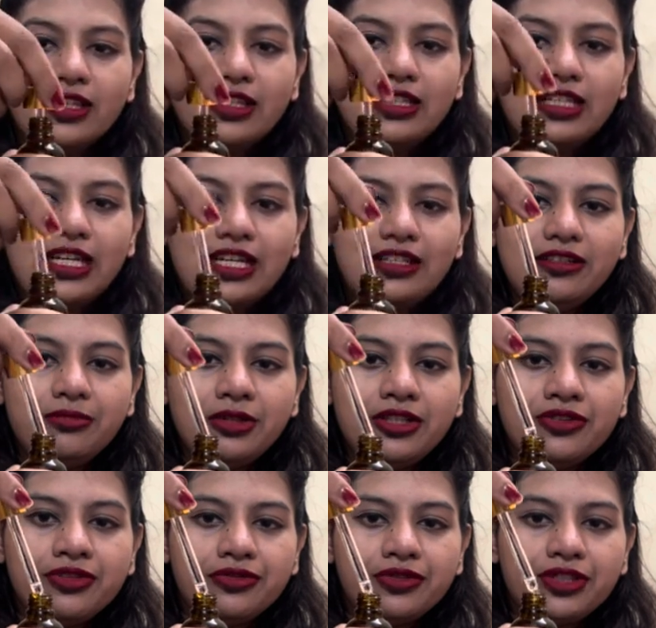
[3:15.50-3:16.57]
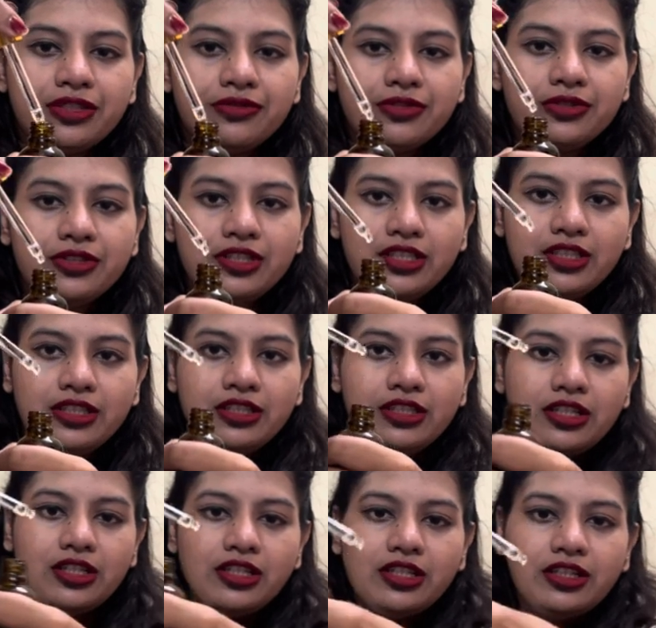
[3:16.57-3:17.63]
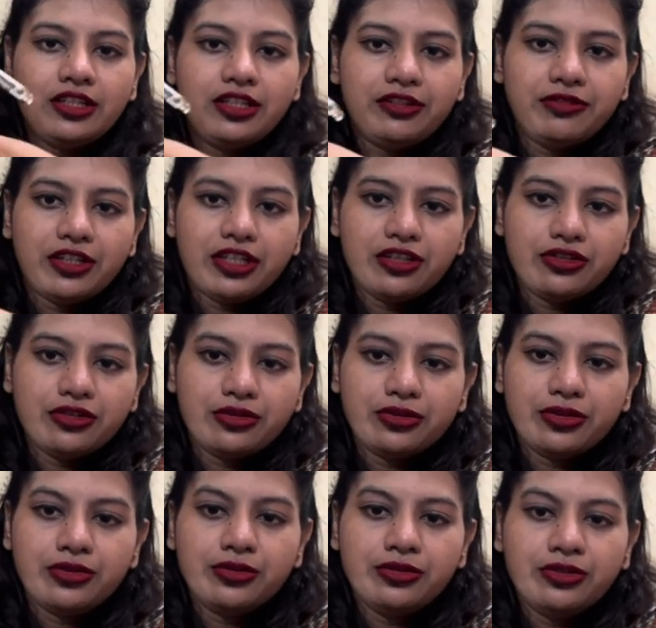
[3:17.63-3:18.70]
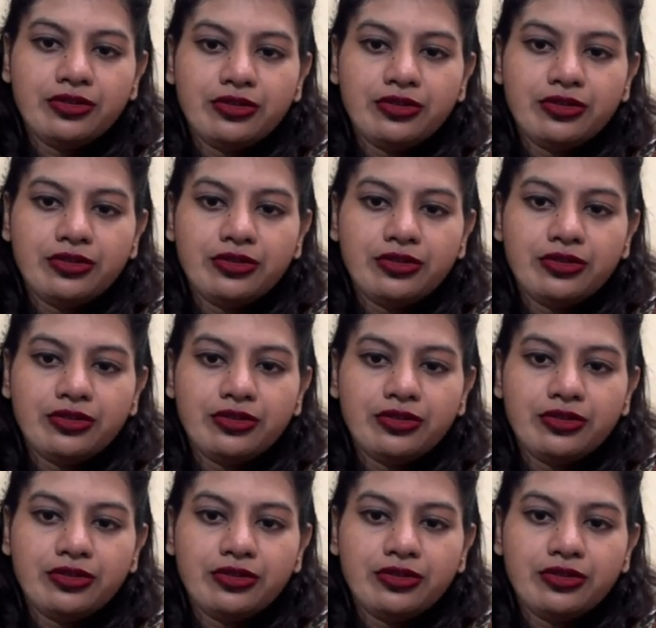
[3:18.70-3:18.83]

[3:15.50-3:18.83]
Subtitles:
the elements of it. If you see, if I can show you,